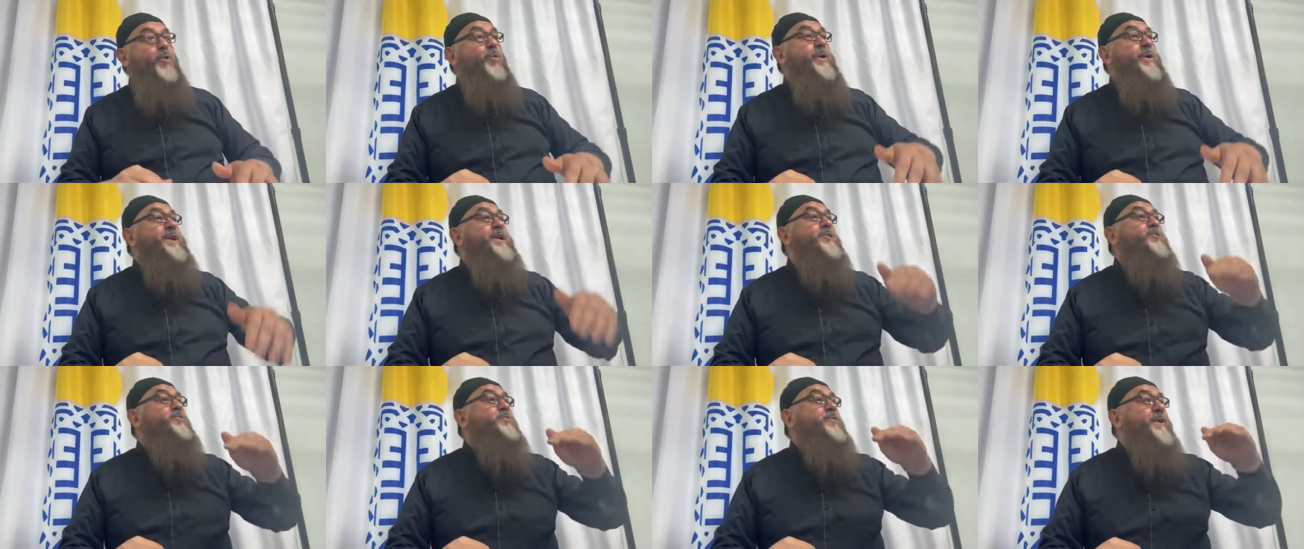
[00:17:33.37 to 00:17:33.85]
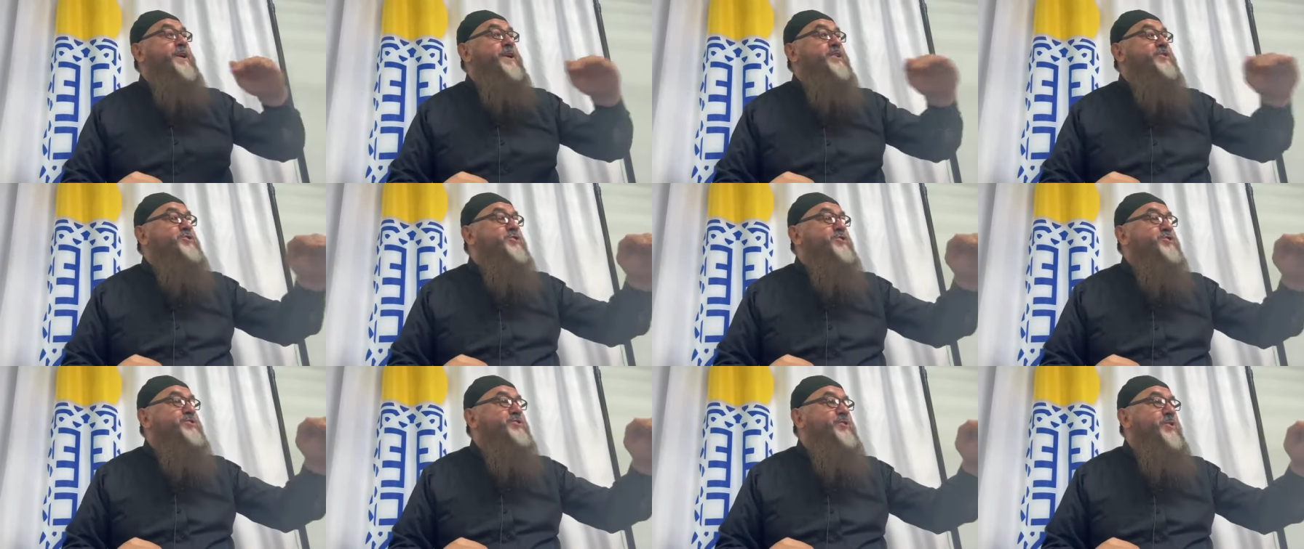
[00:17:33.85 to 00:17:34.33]
When it
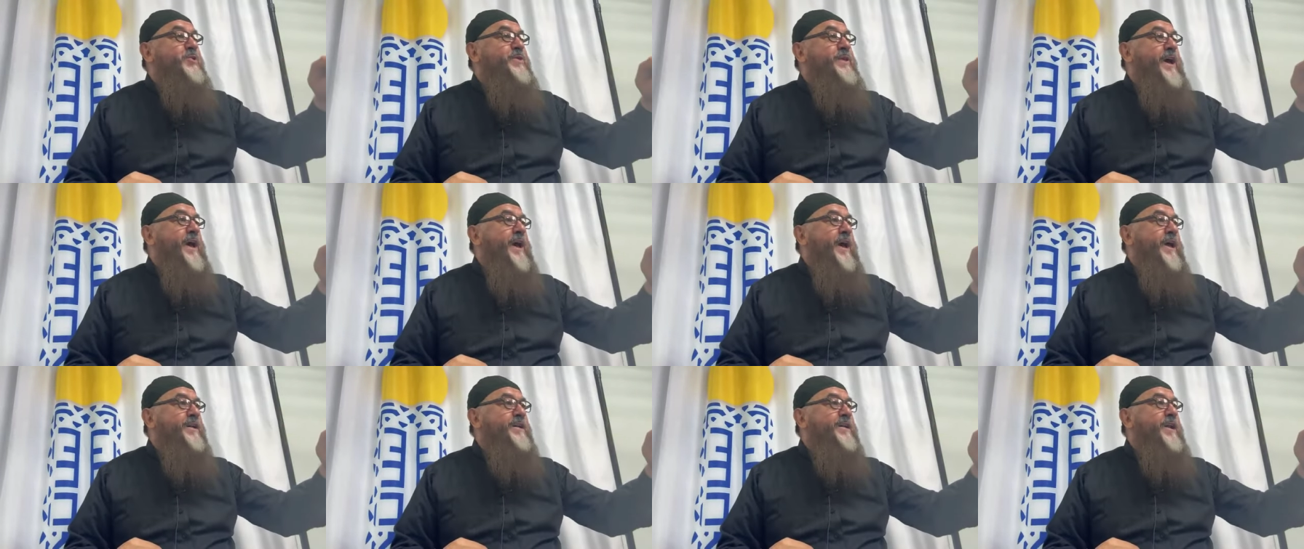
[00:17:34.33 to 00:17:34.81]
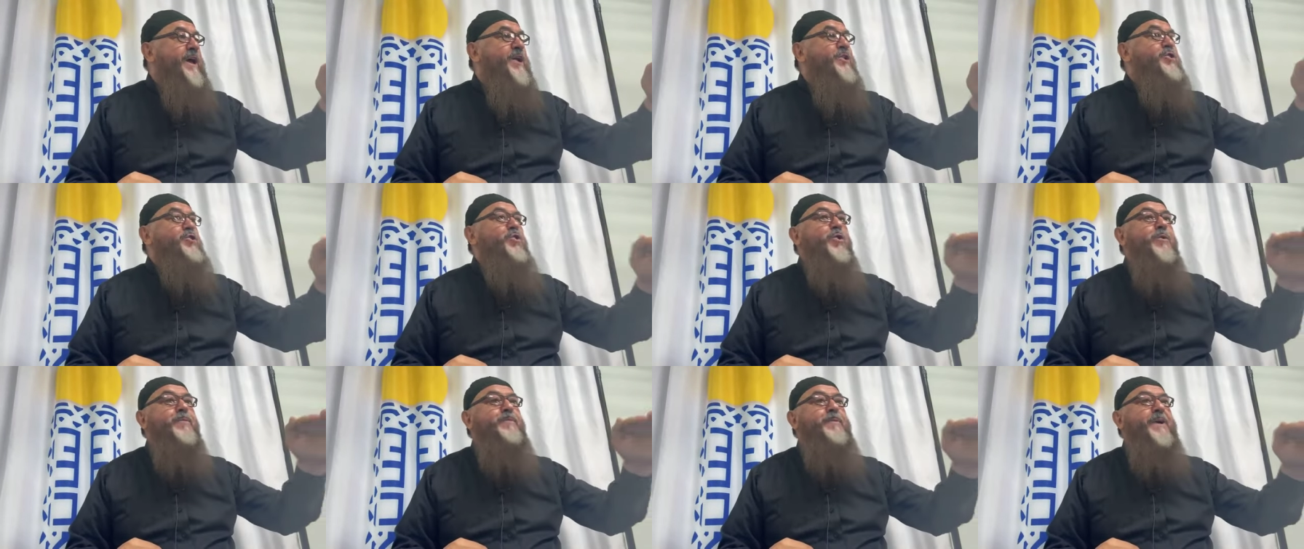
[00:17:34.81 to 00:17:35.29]
reaches to that
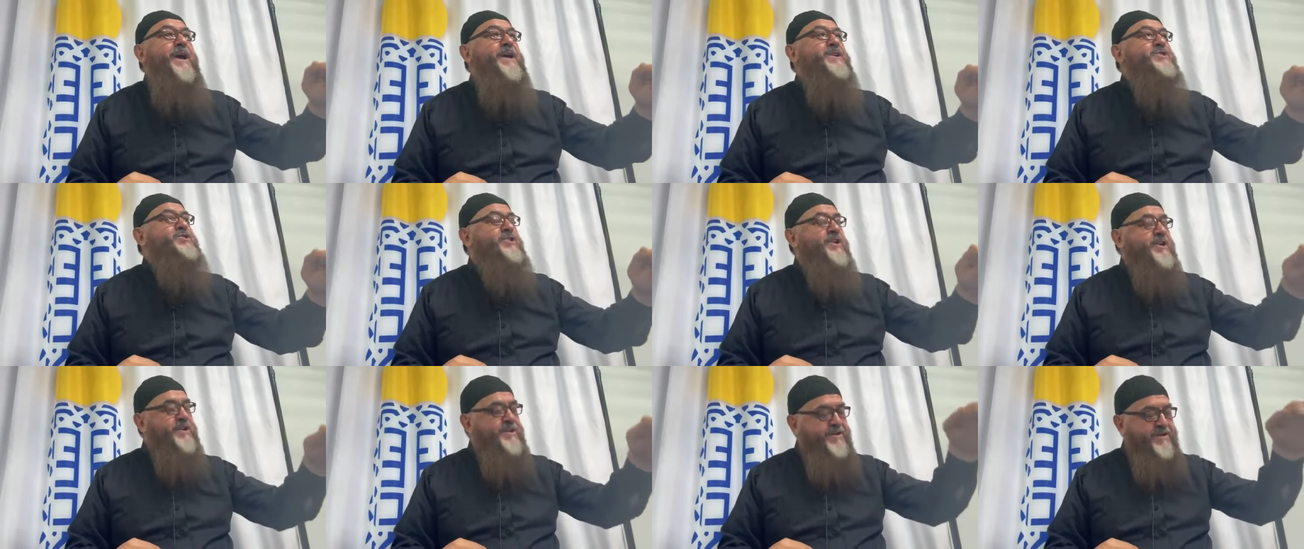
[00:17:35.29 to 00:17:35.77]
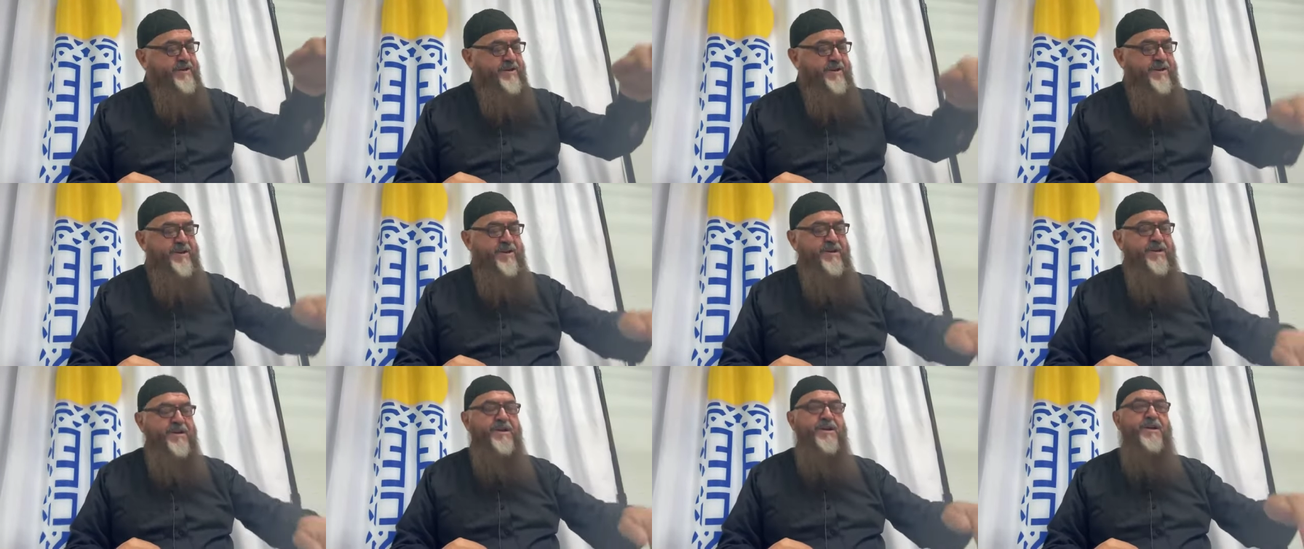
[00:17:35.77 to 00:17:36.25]
and you're patient,
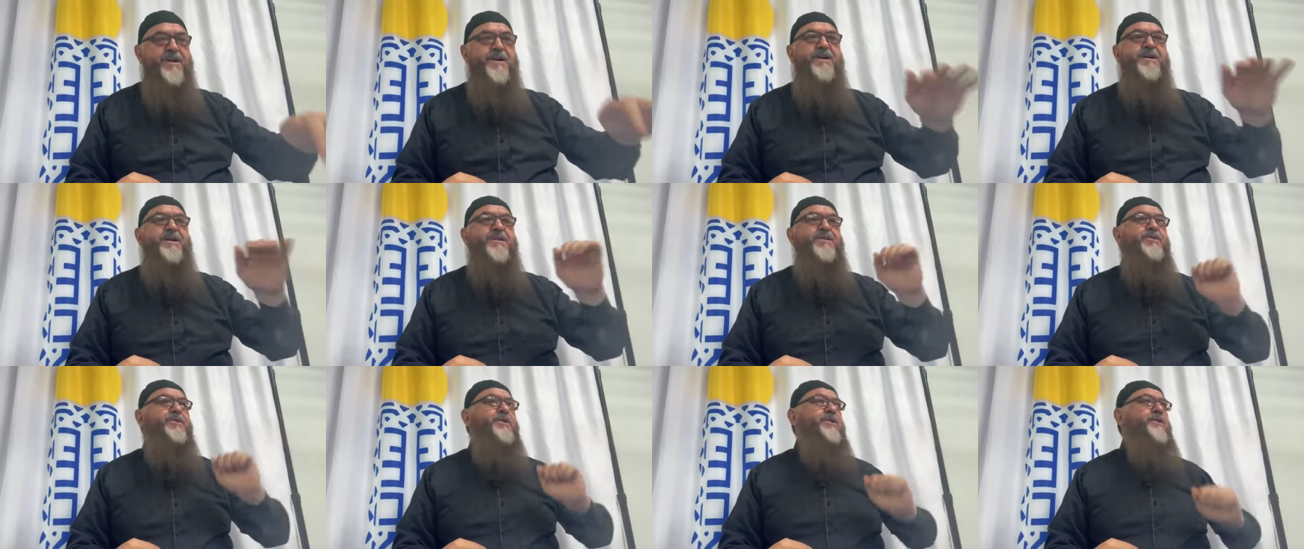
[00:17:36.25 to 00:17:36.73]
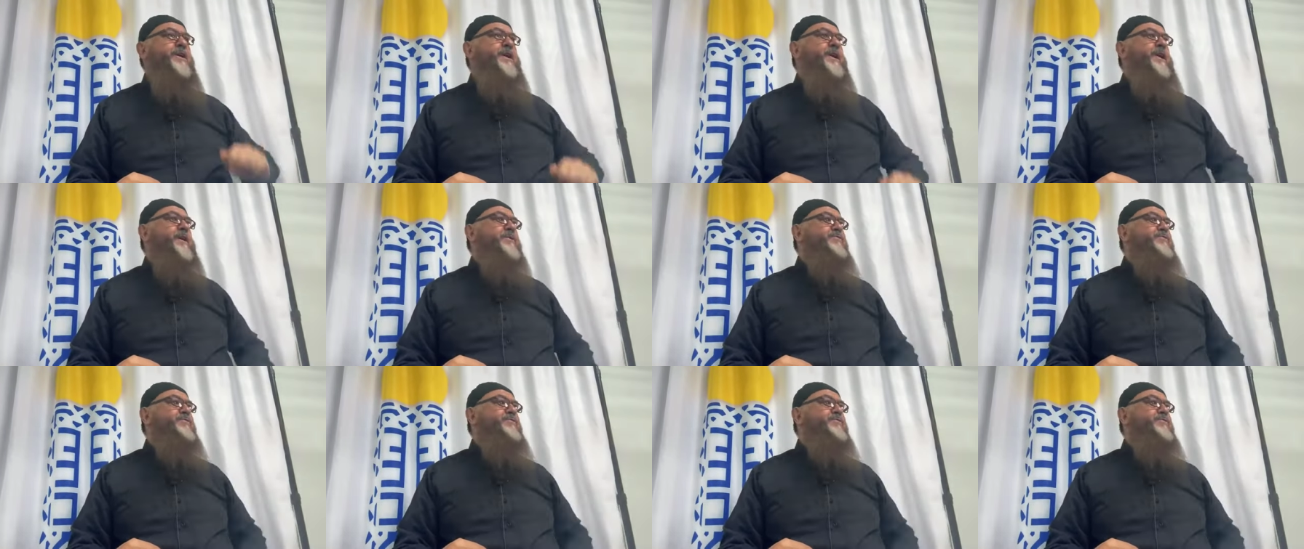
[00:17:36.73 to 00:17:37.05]
the